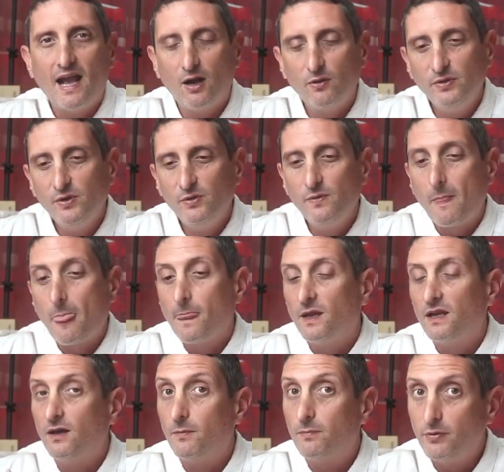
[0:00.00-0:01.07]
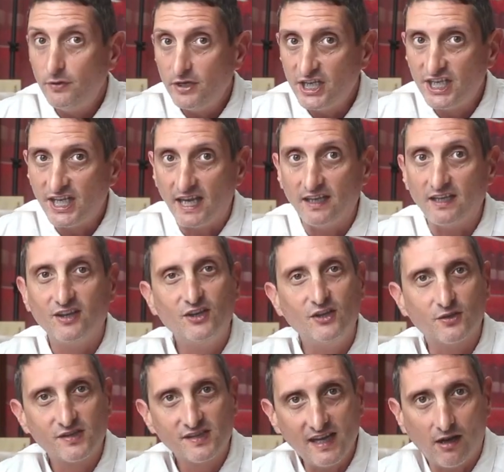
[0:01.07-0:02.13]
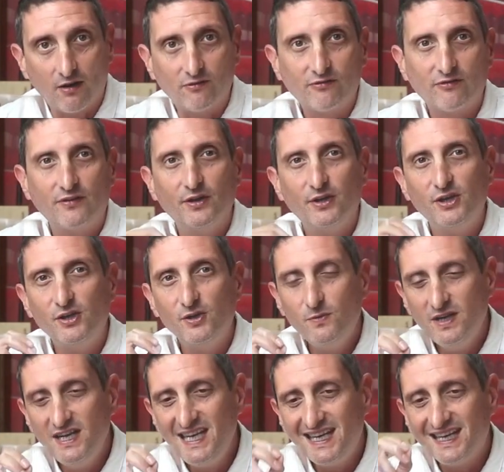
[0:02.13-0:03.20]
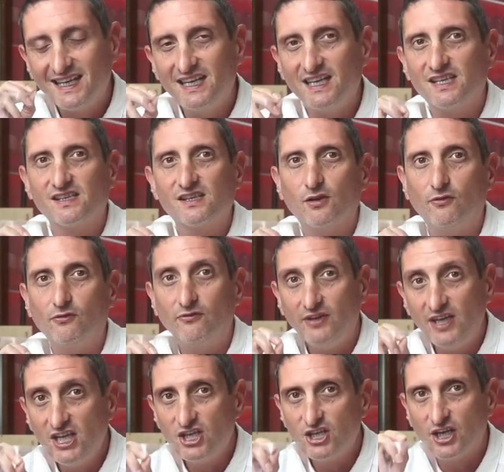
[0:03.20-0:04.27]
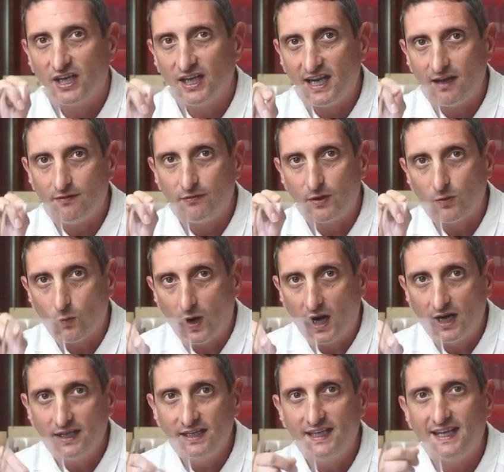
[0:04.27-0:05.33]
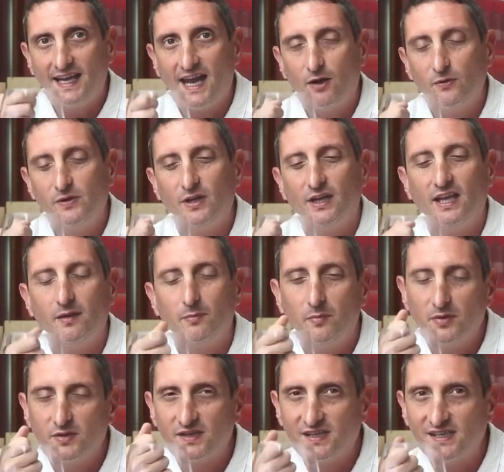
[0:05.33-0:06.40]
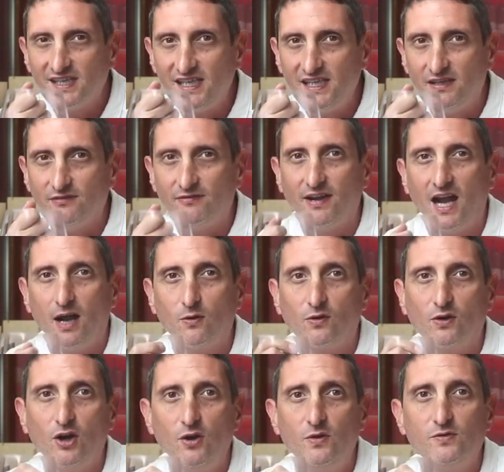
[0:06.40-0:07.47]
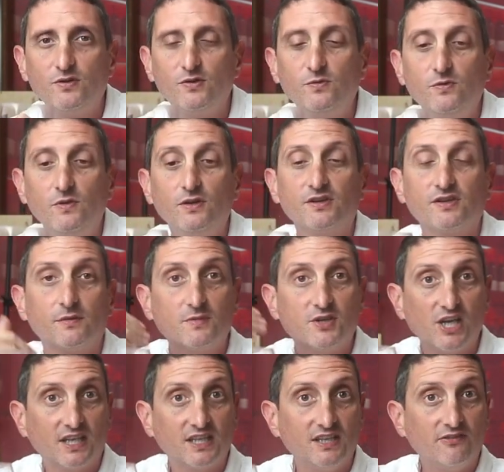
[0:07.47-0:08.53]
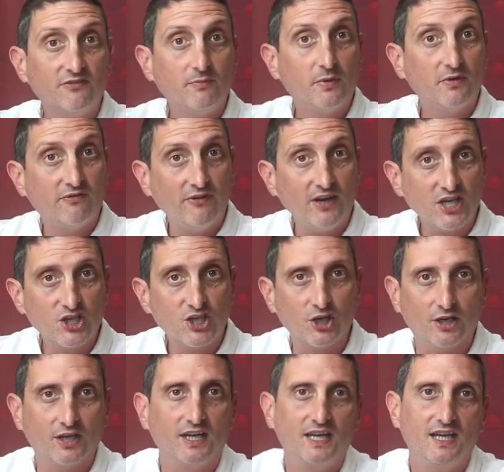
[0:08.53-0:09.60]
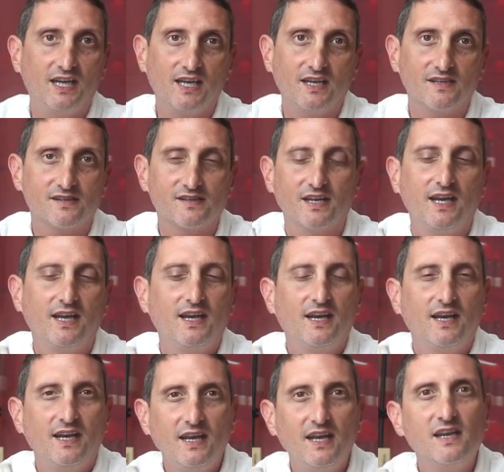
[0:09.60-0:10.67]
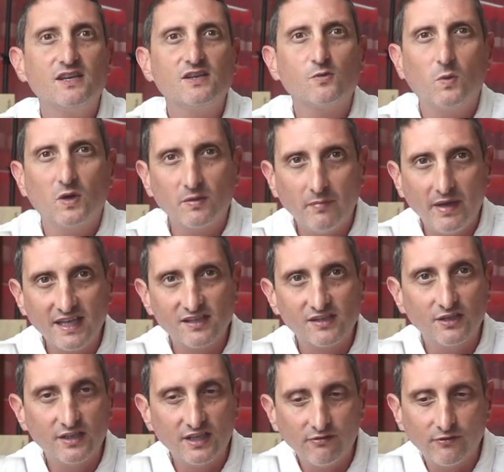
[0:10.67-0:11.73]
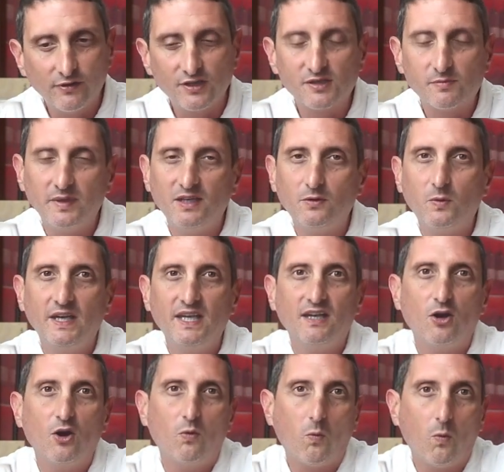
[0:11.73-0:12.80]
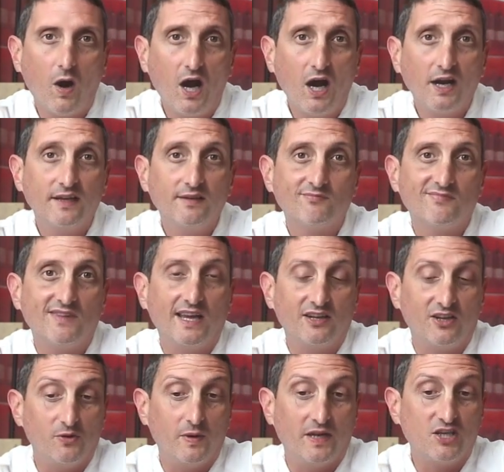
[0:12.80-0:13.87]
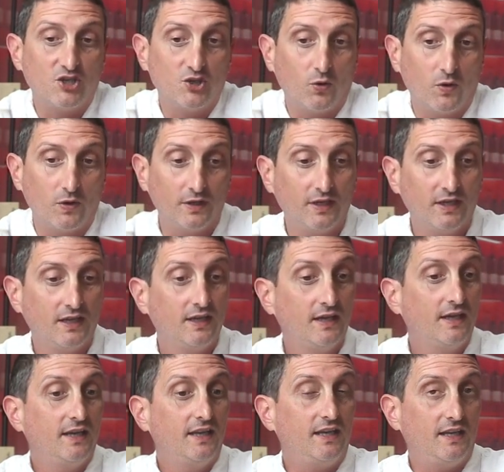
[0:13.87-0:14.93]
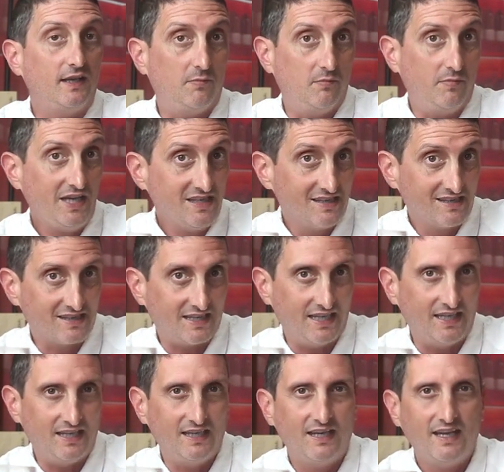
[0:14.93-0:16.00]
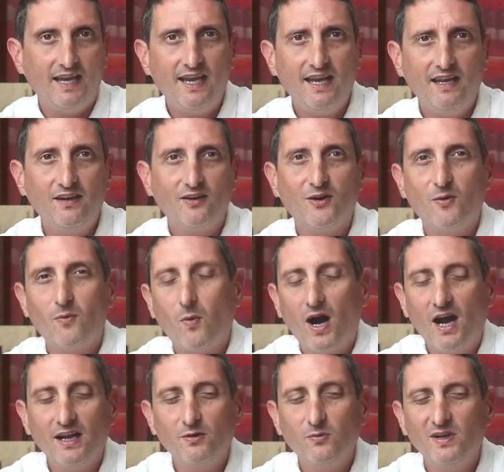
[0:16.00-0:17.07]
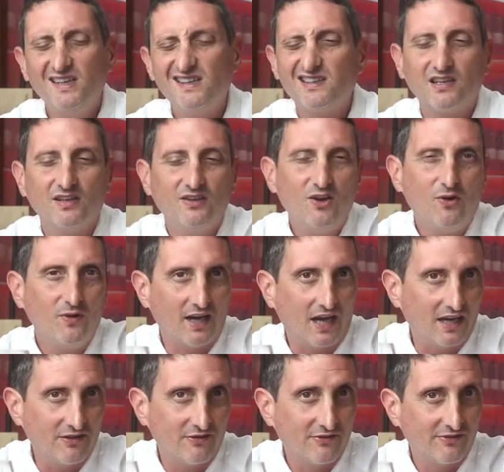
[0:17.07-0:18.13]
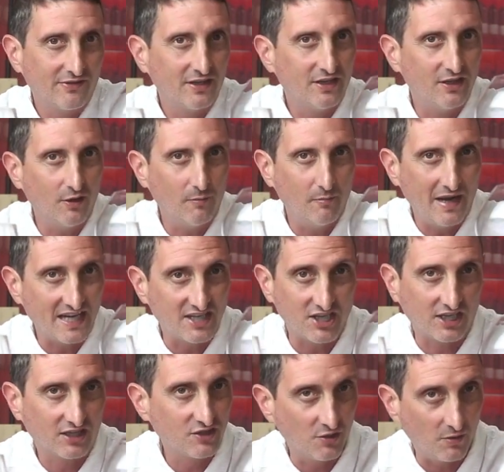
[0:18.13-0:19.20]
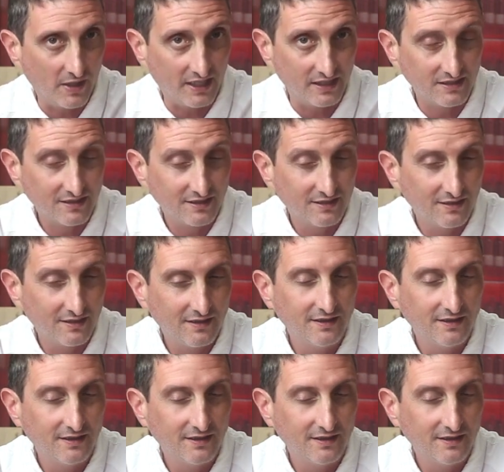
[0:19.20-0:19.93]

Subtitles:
How you appreciate yourself, the uniqueness of each and every wine, and how you can perceive how close to a subjective perfection it is what makes the difference between a wine that you enjoy immensely and a wine with no life, no magic to it.